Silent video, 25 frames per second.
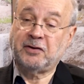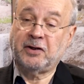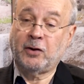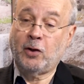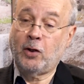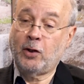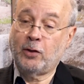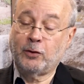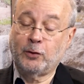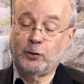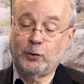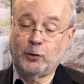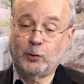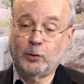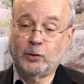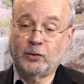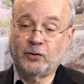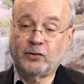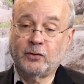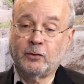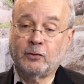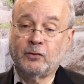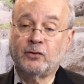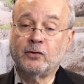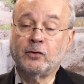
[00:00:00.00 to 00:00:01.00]
all the new ones,
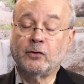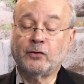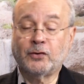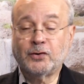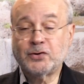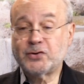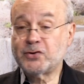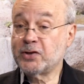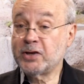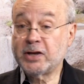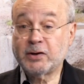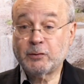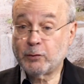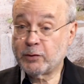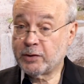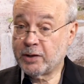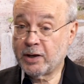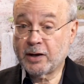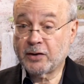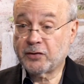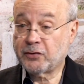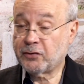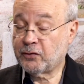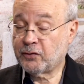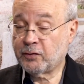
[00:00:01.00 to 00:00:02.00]
there is no such thing with
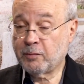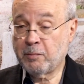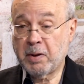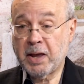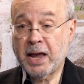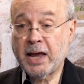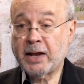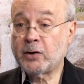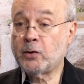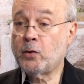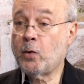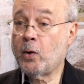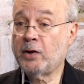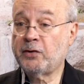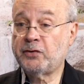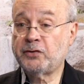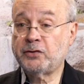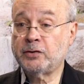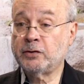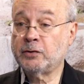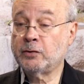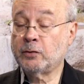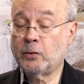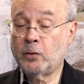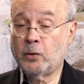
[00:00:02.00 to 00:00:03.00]
us as a bad
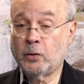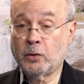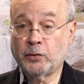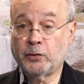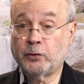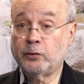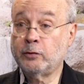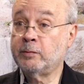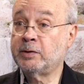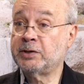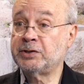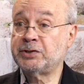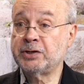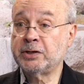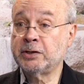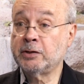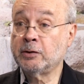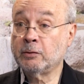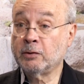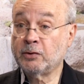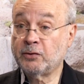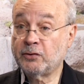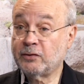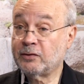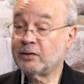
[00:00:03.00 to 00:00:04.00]
question or too much
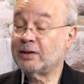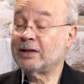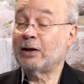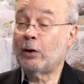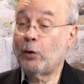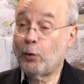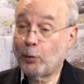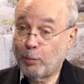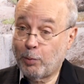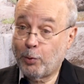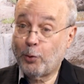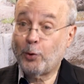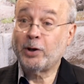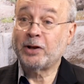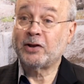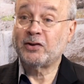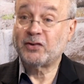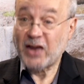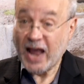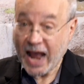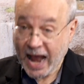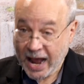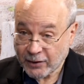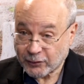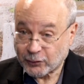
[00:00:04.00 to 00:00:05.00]
ignorance. The whole point is
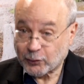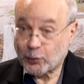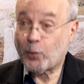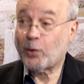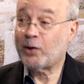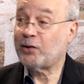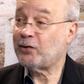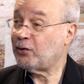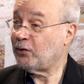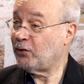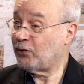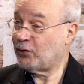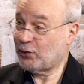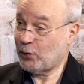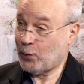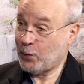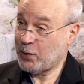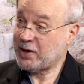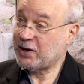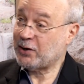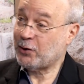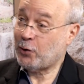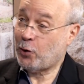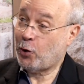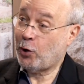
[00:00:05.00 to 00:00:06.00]
ask questions so we
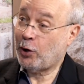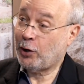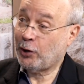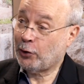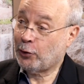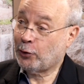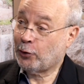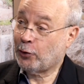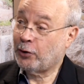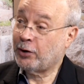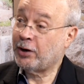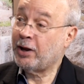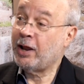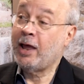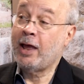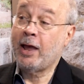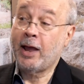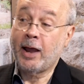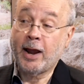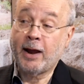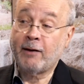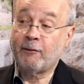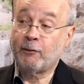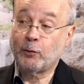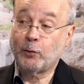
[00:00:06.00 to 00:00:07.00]
can all learn.
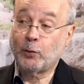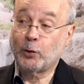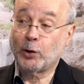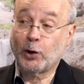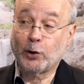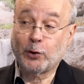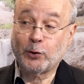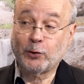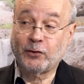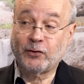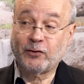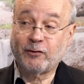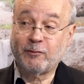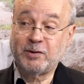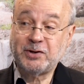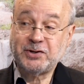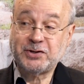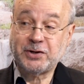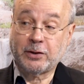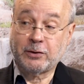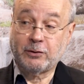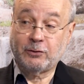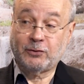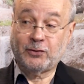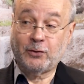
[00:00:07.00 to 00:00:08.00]
Everyone learns from each
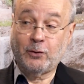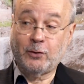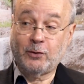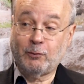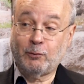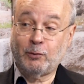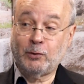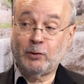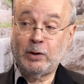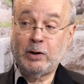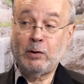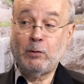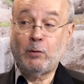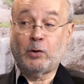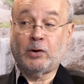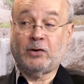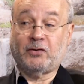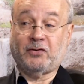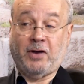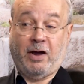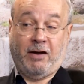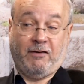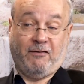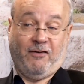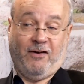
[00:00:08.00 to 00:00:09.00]
other. So it works
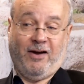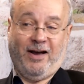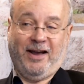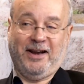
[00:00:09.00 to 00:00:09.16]
out fine.